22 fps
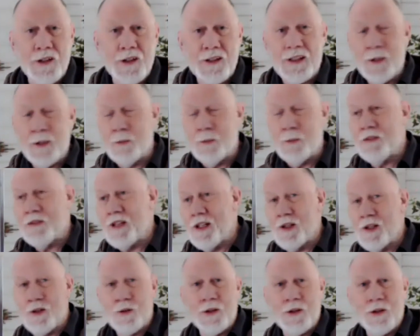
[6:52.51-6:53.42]
and then we've got
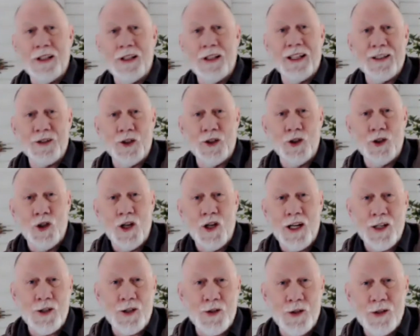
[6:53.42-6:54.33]
a tree like the
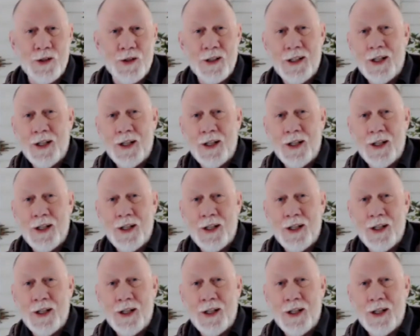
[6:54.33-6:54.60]
larch,